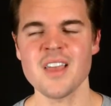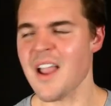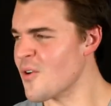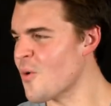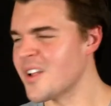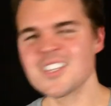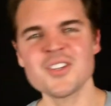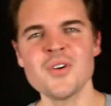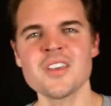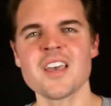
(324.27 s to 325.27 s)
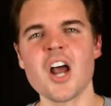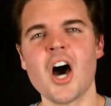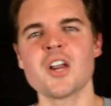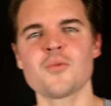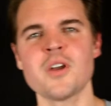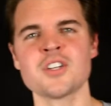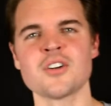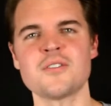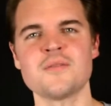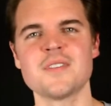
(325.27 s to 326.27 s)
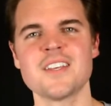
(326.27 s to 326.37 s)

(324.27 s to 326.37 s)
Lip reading: Everyone's doing that, unoriginal.